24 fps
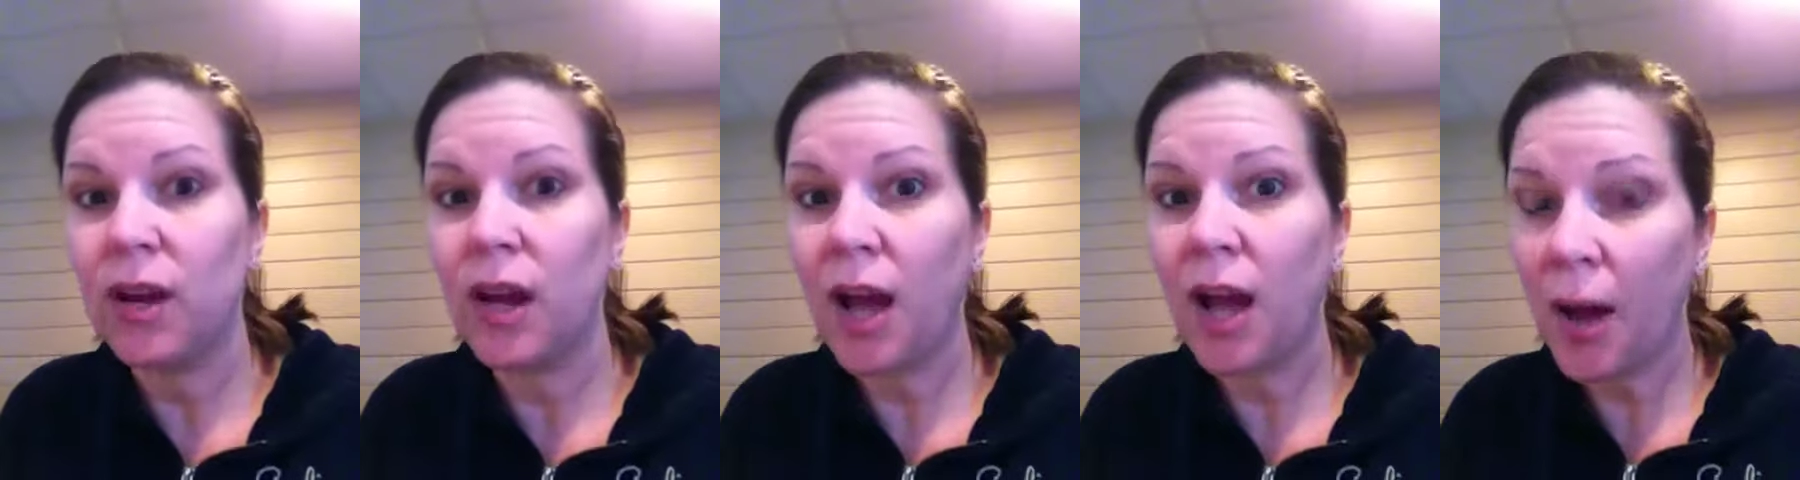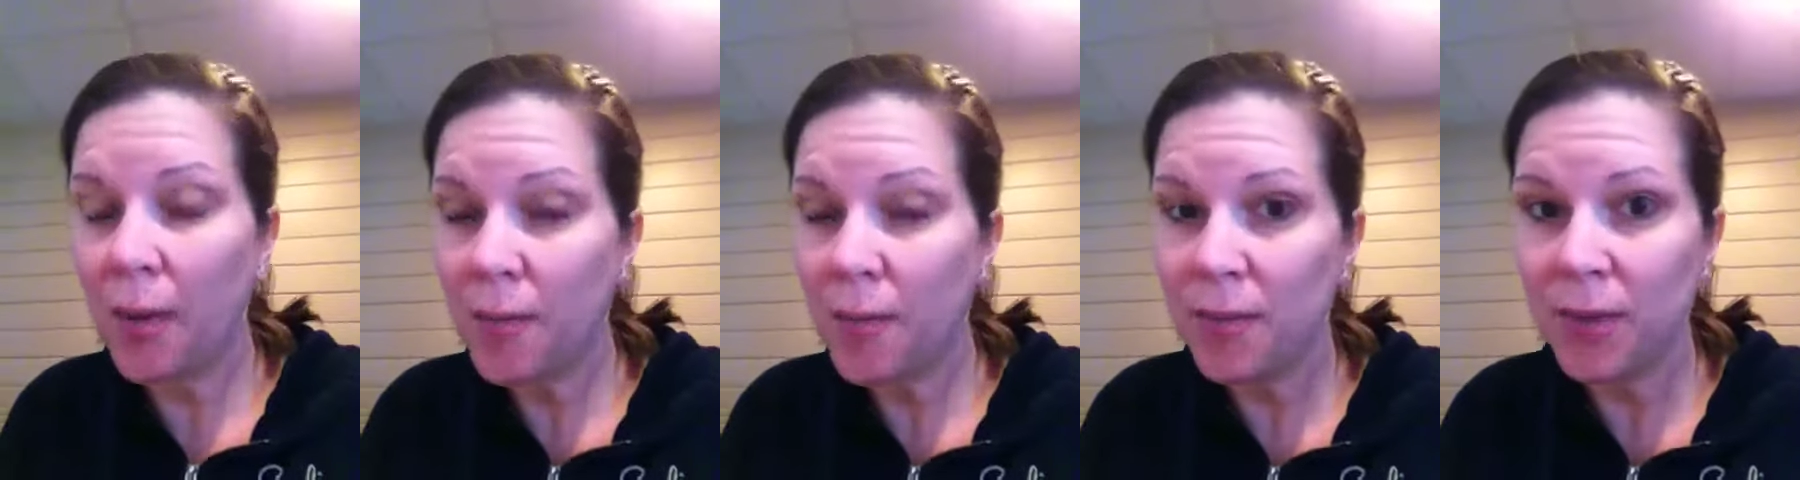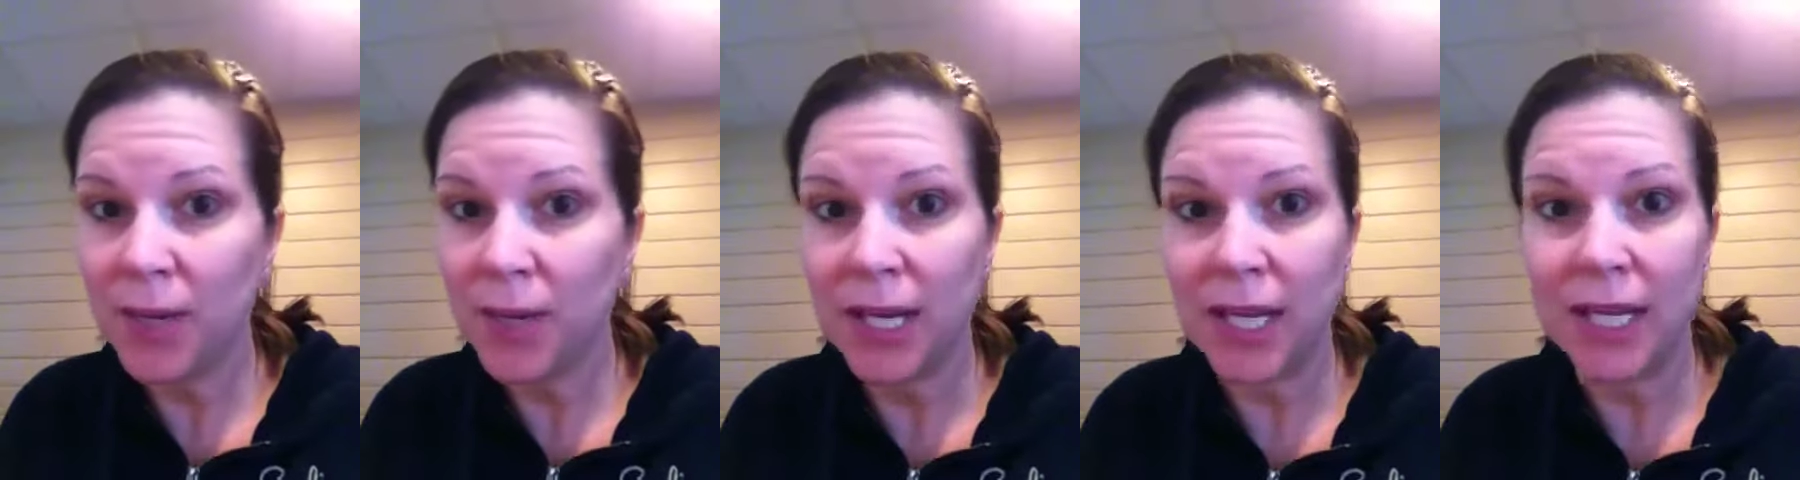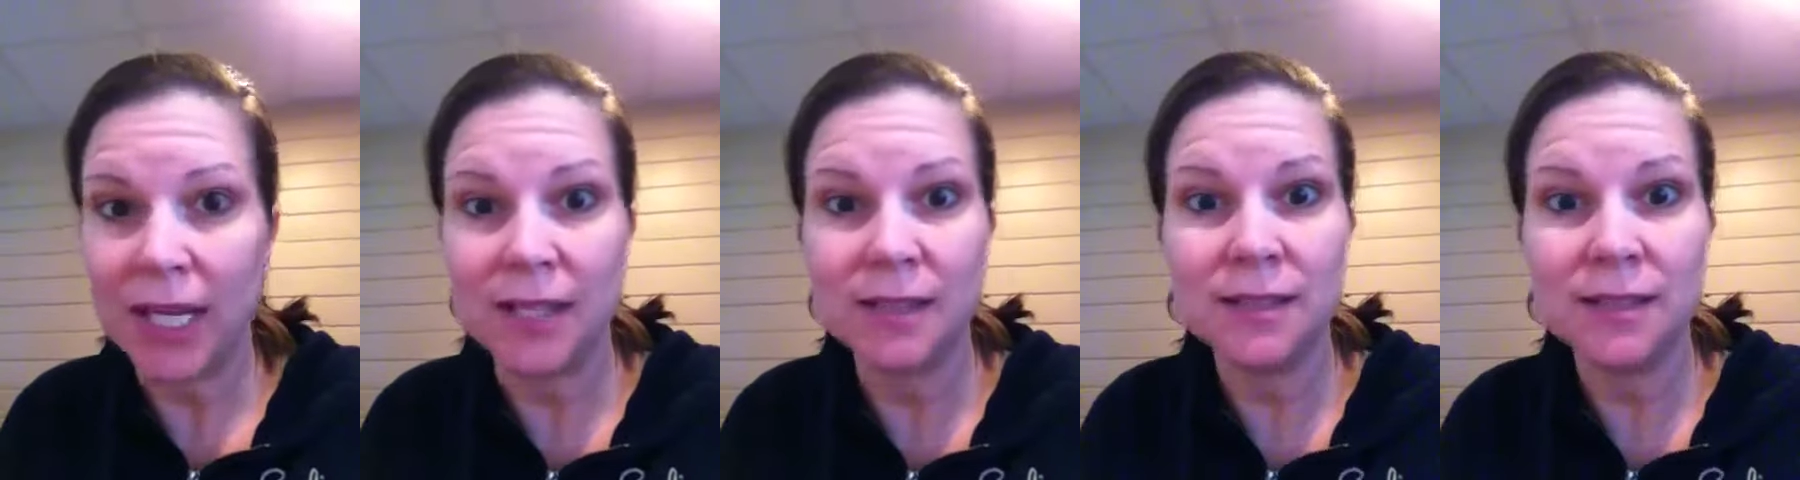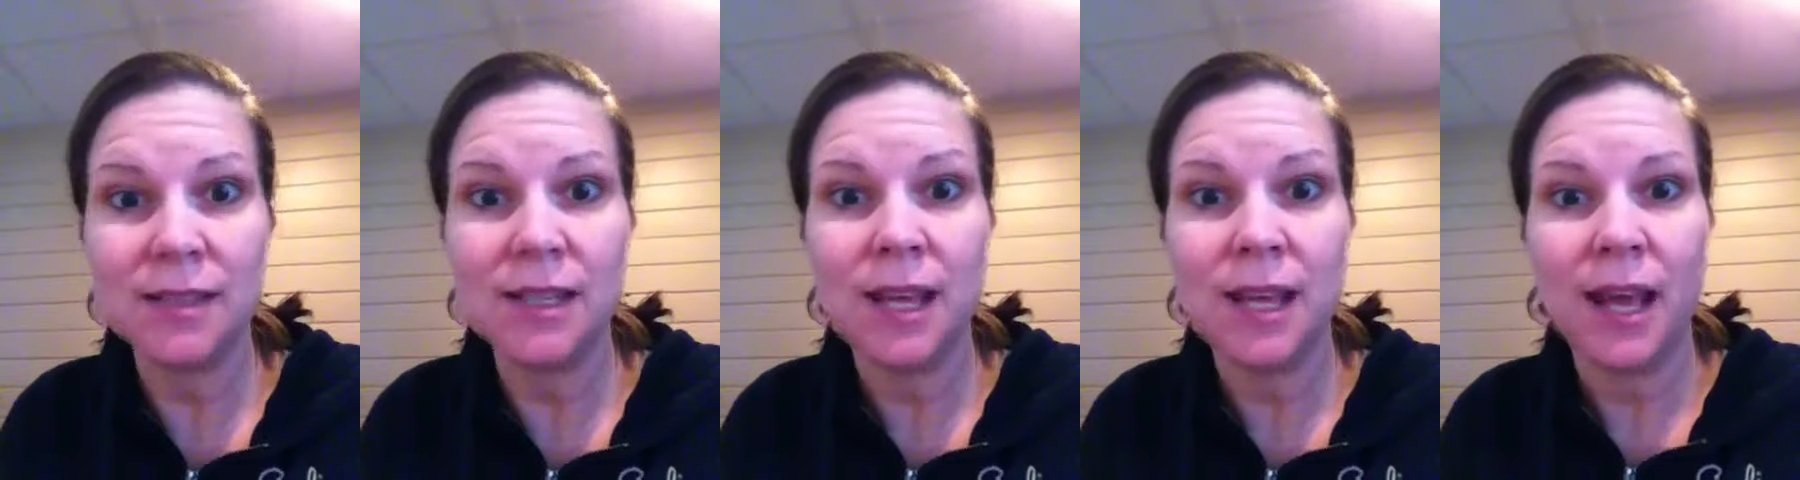
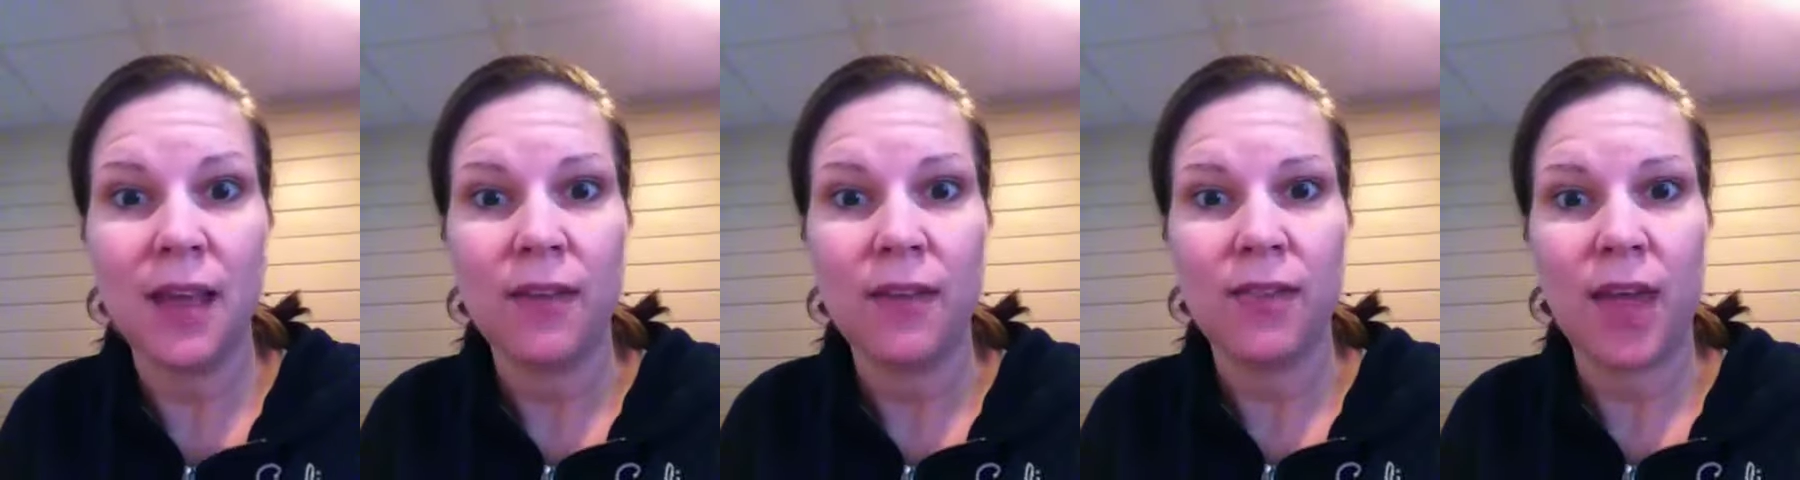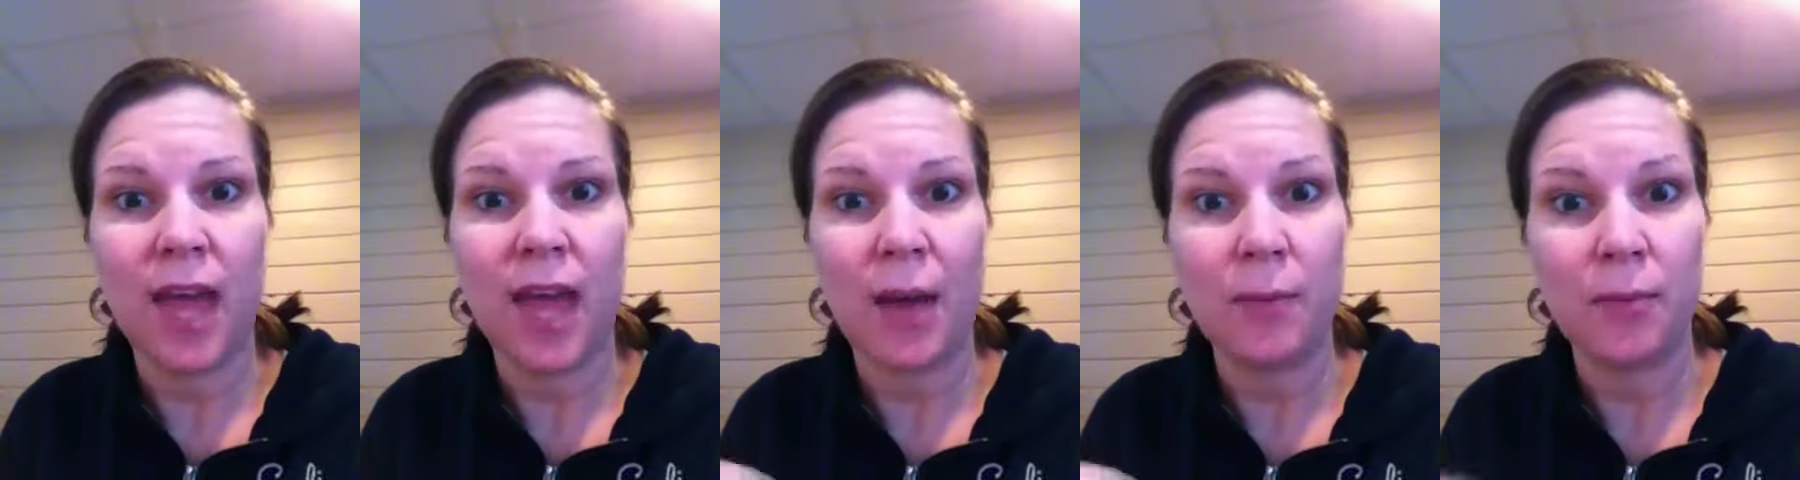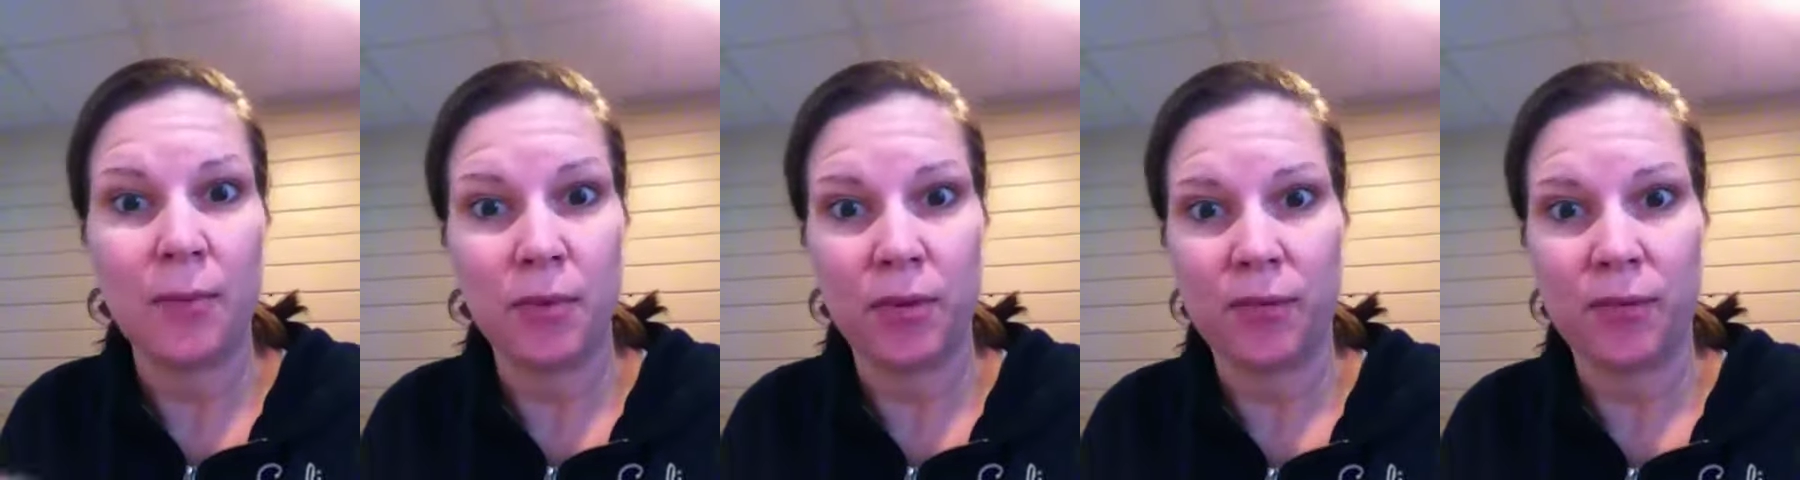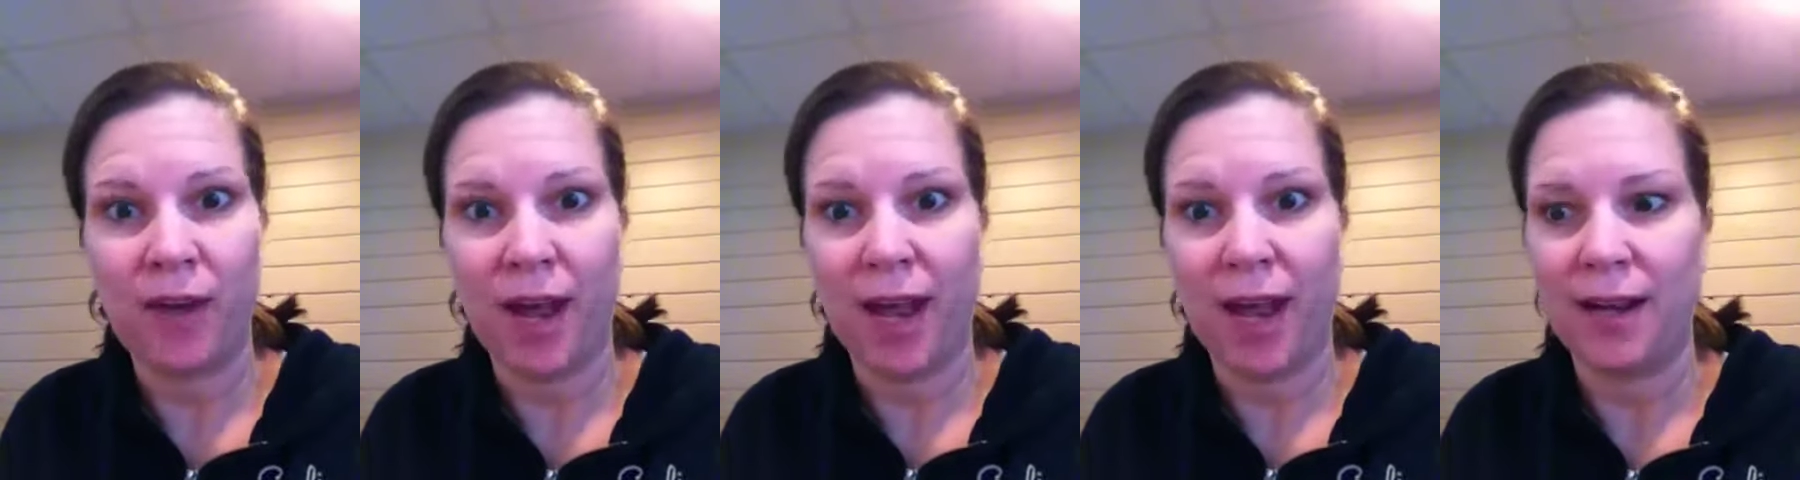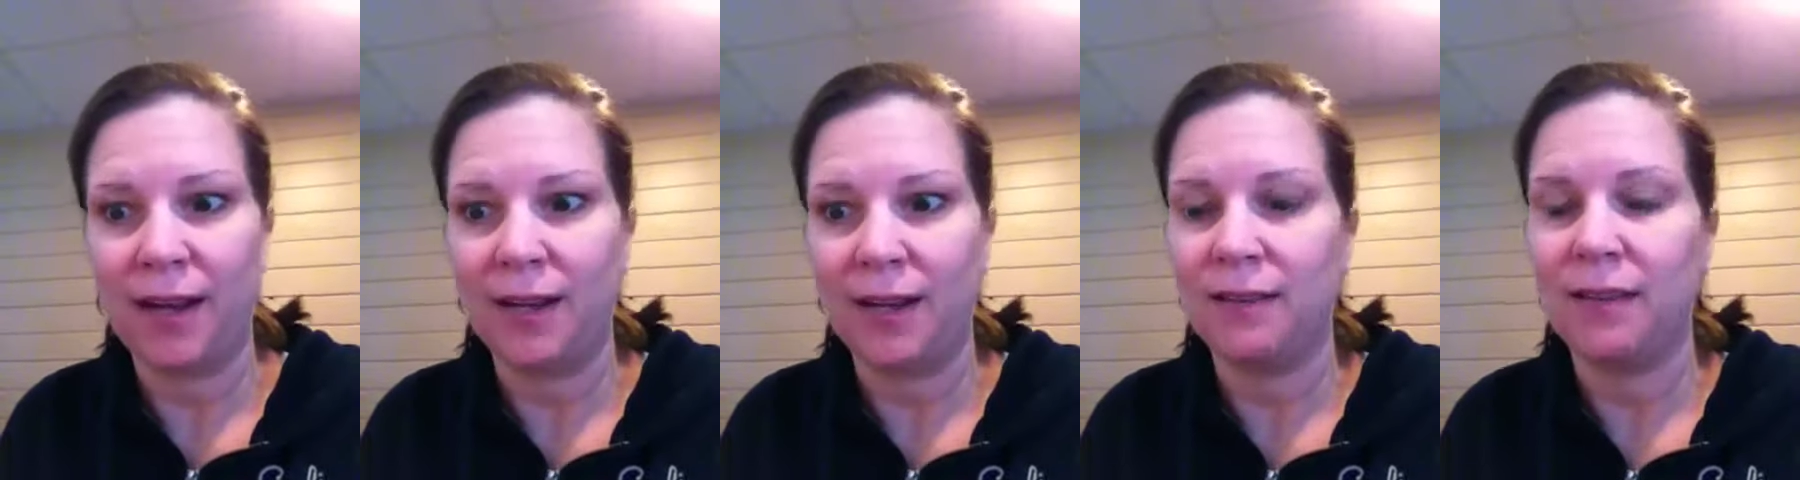companies that
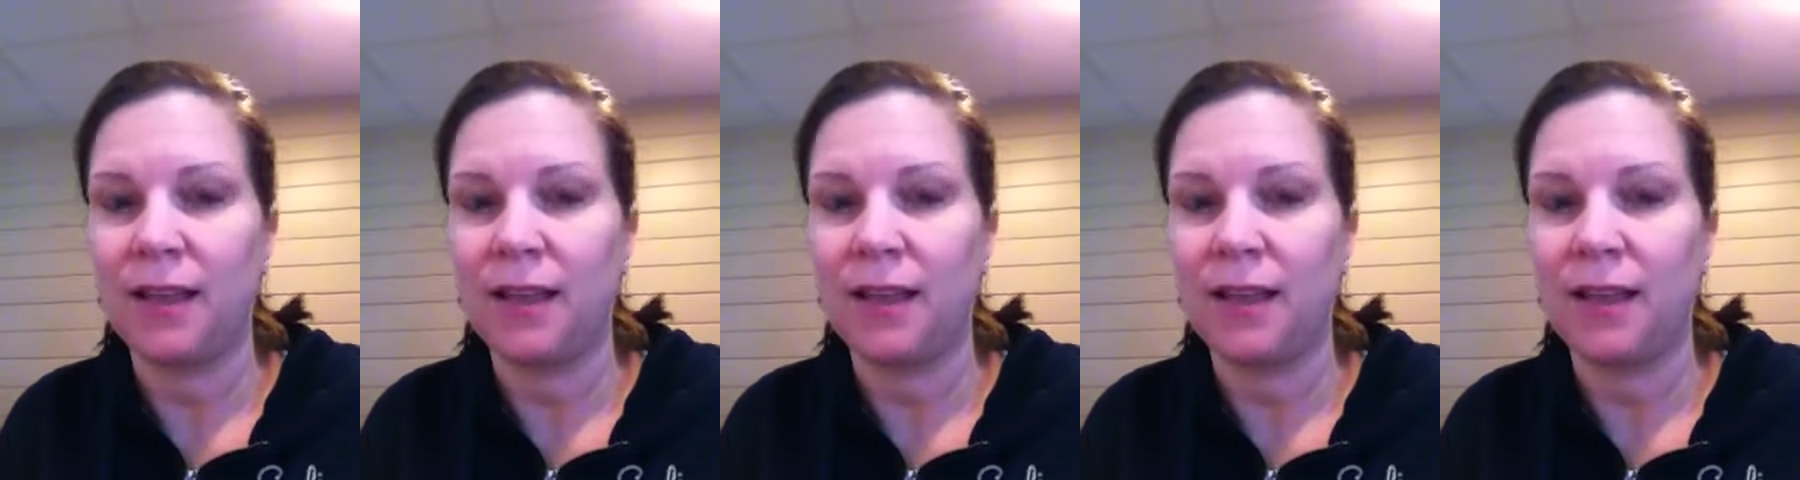provide it,